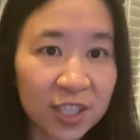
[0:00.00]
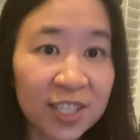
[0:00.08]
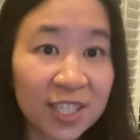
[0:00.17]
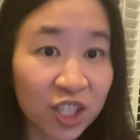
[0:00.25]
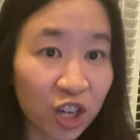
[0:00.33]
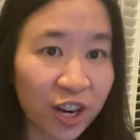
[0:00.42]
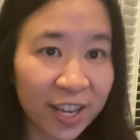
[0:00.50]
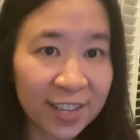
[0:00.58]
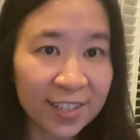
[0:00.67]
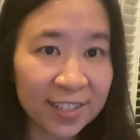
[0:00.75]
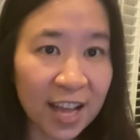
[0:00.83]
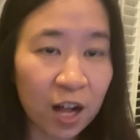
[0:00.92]
The
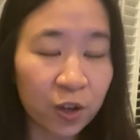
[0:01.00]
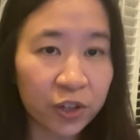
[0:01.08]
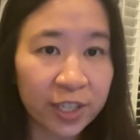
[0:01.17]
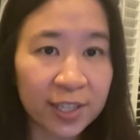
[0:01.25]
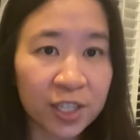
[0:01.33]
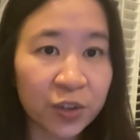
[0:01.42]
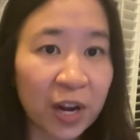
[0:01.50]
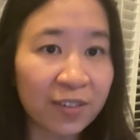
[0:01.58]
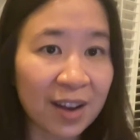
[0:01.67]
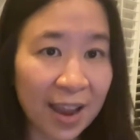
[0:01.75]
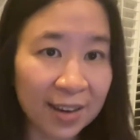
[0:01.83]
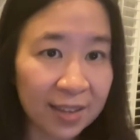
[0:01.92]
starting salary is around
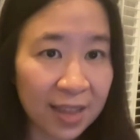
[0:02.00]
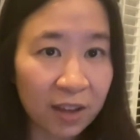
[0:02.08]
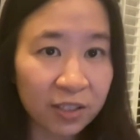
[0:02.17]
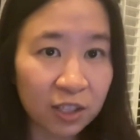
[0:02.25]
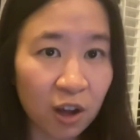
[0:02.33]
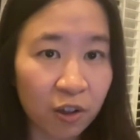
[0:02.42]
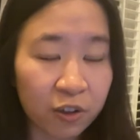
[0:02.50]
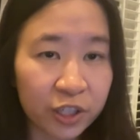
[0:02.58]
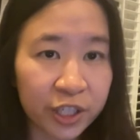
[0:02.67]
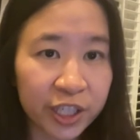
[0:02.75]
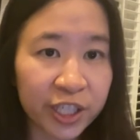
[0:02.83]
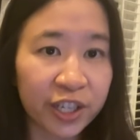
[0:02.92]

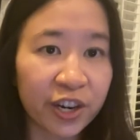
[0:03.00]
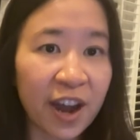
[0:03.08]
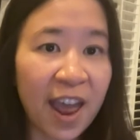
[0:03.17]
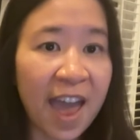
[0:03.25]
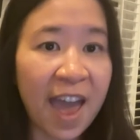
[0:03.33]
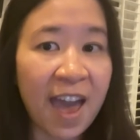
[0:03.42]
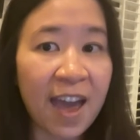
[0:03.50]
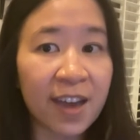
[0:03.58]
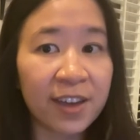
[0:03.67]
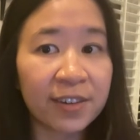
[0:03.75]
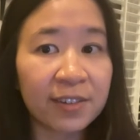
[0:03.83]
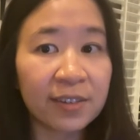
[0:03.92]
$90,000 a year
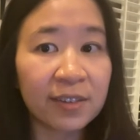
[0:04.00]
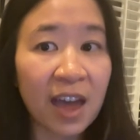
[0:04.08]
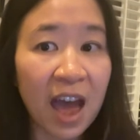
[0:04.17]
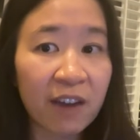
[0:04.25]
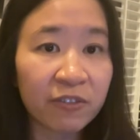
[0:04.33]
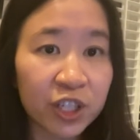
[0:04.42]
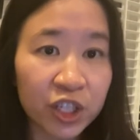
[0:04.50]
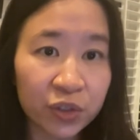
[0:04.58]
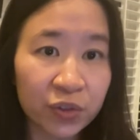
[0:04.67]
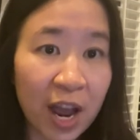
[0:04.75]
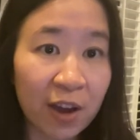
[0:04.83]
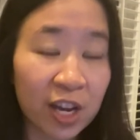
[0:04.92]
and the average is
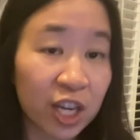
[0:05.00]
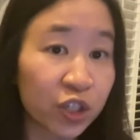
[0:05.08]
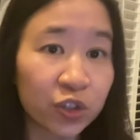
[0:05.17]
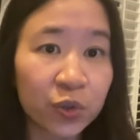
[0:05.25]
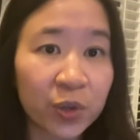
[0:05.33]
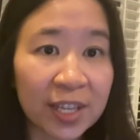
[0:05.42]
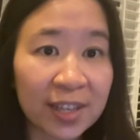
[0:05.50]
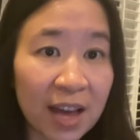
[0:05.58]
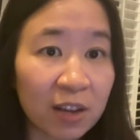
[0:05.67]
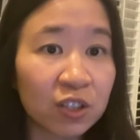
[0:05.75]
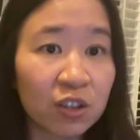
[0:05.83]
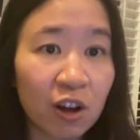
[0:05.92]
around
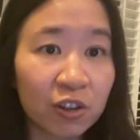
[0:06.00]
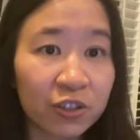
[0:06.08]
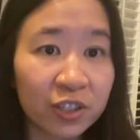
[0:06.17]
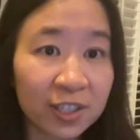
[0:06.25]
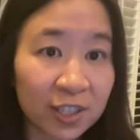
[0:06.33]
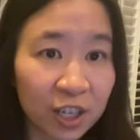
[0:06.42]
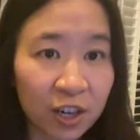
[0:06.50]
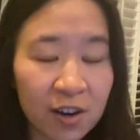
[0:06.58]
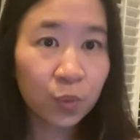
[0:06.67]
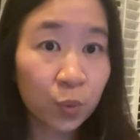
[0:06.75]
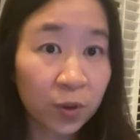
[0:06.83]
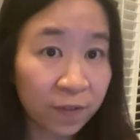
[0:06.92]
$120,000 a year.
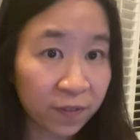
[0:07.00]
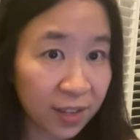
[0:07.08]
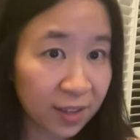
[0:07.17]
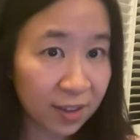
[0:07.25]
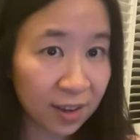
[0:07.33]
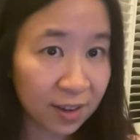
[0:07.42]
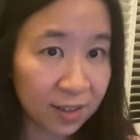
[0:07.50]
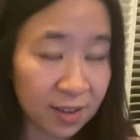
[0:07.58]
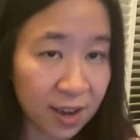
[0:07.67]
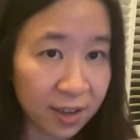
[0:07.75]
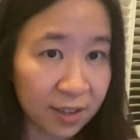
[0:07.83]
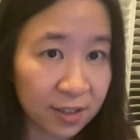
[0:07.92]
Within data
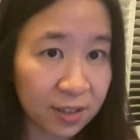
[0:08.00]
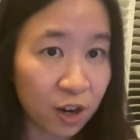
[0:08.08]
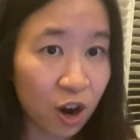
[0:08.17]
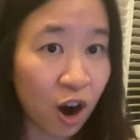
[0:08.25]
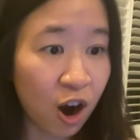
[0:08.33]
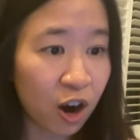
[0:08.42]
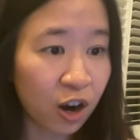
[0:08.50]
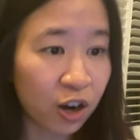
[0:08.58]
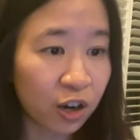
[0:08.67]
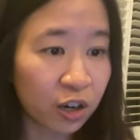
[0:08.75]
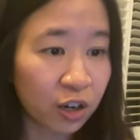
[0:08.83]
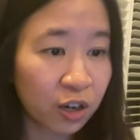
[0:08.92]
science, there
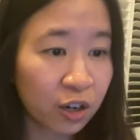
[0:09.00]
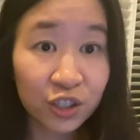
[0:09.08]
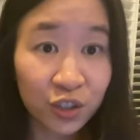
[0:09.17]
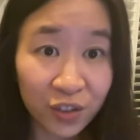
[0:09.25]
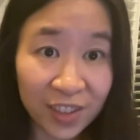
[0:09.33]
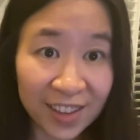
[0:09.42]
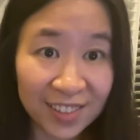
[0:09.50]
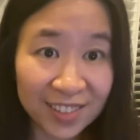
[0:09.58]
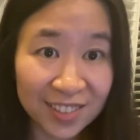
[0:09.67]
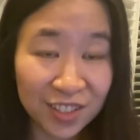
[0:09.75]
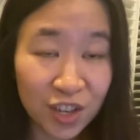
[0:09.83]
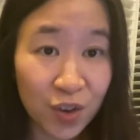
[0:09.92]
are two
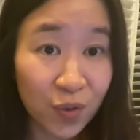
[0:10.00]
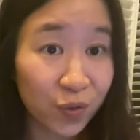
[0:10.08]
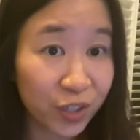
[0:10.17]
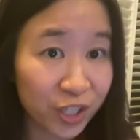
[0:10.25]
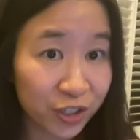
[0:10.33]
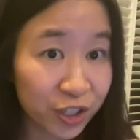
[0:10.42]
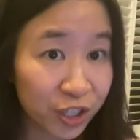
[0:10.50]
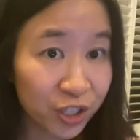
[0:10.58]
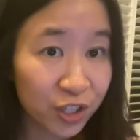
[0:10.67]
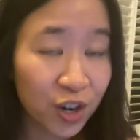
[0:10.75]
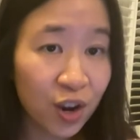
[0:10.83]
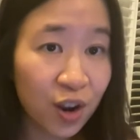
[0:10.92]
things, research
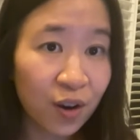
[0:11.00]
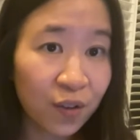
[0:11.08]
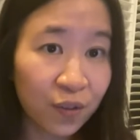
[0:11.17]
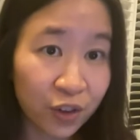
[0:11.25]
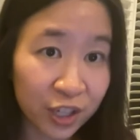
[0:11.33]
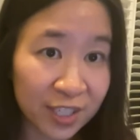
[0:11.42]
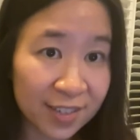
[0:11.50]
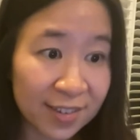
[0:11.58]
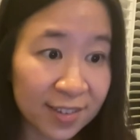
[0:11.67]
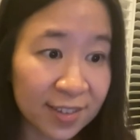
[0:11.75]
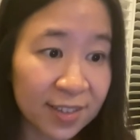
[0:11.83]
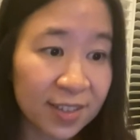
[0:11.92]

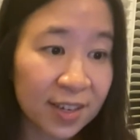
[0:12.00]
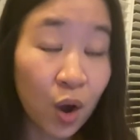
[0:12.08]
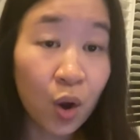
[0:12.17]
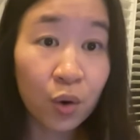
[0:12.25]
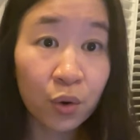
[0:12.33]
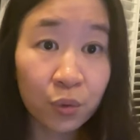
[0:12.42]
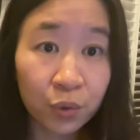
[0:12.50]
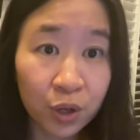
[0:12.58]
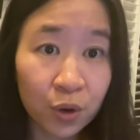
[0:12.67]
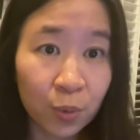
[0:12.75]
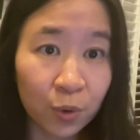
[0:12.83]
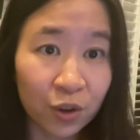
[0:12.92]
versus
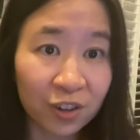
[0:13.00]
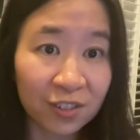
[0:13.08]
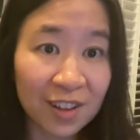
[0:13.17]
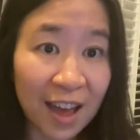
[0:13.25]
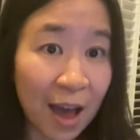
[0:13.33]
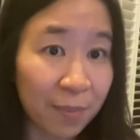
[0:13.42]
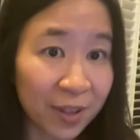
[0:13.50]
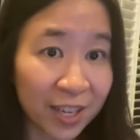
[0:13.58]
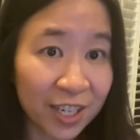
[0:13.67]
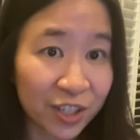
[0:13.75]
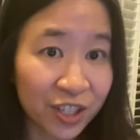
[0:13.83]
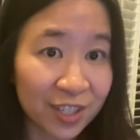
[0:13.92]
real world
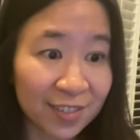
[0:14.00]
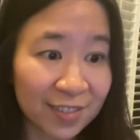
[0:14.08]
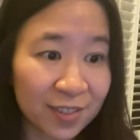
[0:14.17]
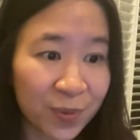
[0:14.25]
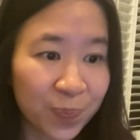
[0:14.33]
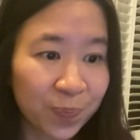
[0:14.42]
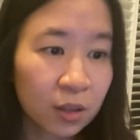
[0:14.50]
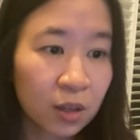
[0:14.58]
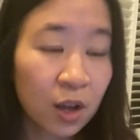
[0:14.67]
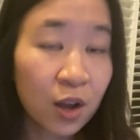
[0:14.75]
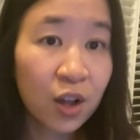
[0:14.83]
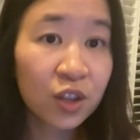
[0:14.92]
application.
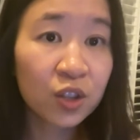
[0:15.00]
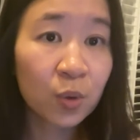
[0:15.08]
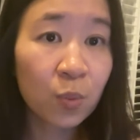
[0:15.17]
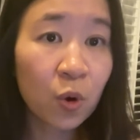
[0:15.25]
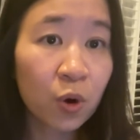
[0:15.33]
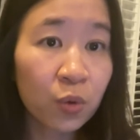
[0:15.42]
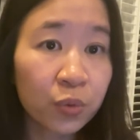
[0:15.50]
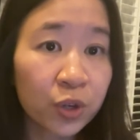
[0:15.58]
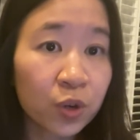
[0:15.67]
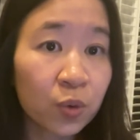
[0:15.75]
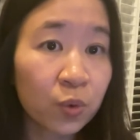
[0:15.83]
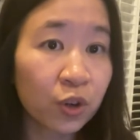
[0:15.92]
The more
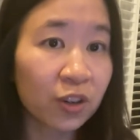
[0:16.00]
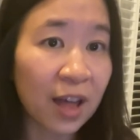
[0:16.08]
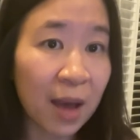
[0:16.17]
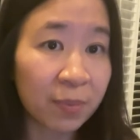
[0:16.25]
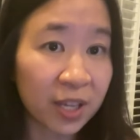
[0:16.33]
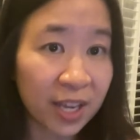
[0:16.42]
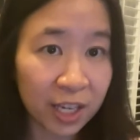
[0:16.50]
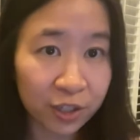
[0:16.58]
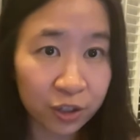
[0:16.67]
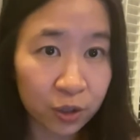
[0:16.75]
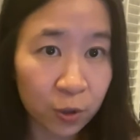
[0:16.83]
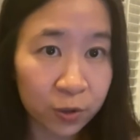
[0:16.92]
real world
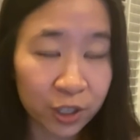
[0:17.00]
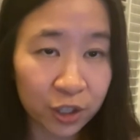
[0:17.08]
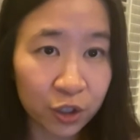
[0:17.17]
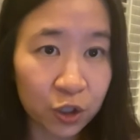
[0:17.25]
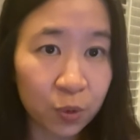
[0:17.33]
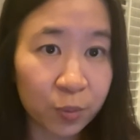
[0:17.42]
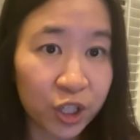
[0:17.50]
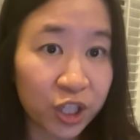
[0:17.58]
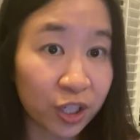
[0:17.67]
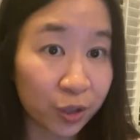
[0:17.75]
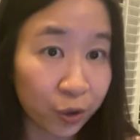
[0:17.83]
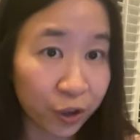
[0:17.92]
application goes into
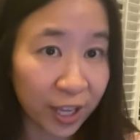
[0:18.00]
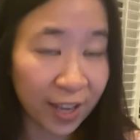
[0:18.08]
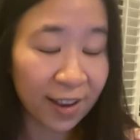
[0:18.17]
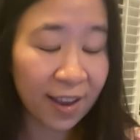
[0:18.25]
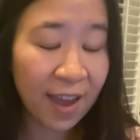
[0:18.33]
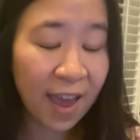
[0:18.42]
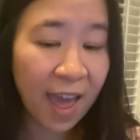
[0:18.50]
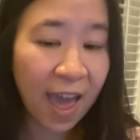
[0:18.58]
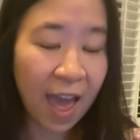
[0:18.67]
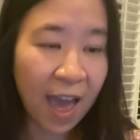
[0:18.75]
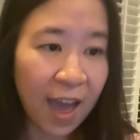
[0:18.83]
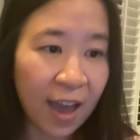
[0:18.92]
machine learning
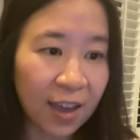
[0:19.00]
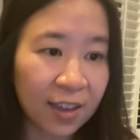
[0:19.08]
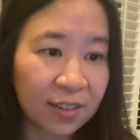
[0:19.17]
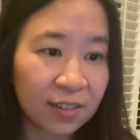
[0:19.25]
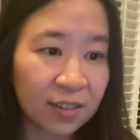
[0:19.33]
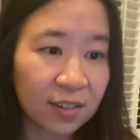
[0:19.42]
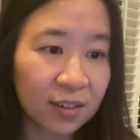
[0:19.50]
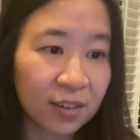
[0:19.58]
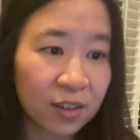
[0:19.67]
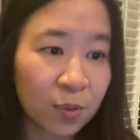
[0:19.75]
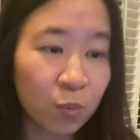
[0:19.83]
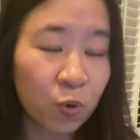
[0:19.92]
and
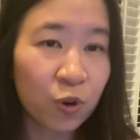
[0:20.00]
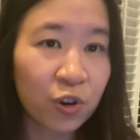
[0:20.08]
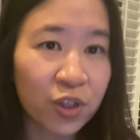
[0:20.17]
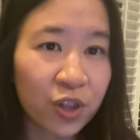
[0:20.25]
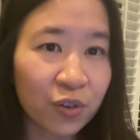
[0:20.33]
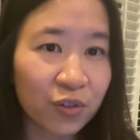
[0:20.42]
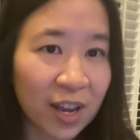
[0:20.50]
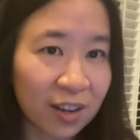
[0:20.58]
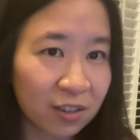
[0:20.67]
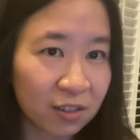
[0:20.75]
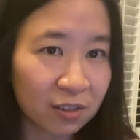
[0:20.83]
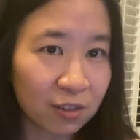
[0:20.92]
the more
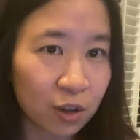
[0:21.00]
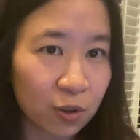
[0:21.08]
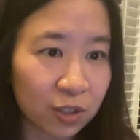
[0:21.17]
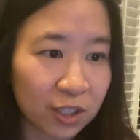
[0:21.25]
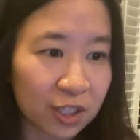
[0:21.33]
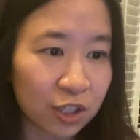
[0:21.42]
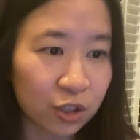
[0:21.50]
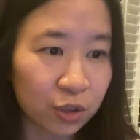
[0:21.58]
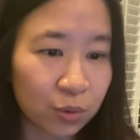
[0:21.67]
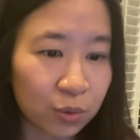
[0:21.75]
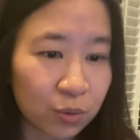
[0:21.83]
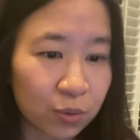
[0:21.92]
theoretical goes
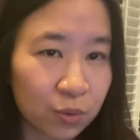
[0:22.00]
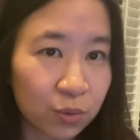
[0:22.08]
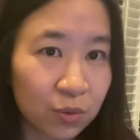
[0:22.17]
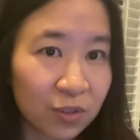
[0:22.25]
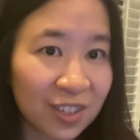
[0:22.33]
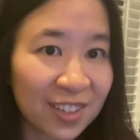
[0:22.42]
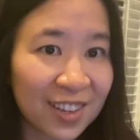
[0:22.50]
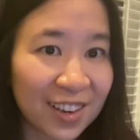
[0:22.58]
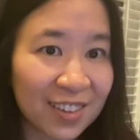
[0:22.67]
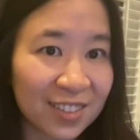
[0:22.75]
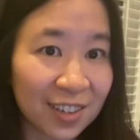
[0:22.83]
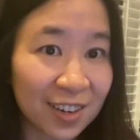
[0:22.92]
into the
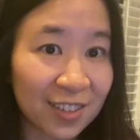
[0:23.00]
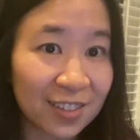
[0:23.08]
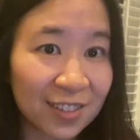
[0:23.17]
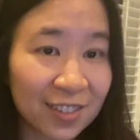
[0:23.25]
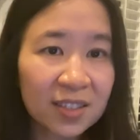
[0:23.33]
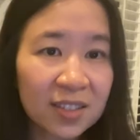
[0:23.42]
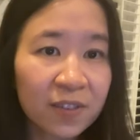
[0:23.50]
data science.